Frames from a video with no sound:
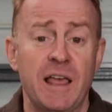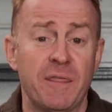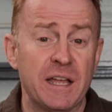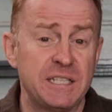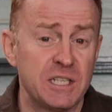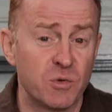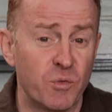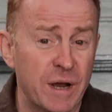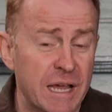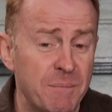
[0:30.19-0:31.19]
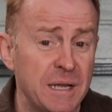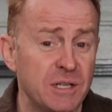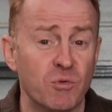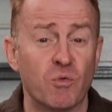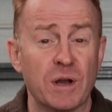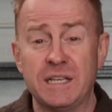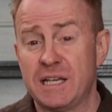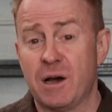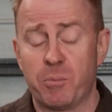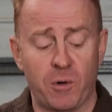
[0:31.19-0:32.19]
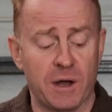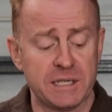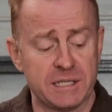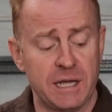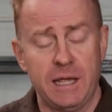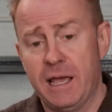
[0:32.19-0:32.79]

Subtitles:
That's its recommended retail price.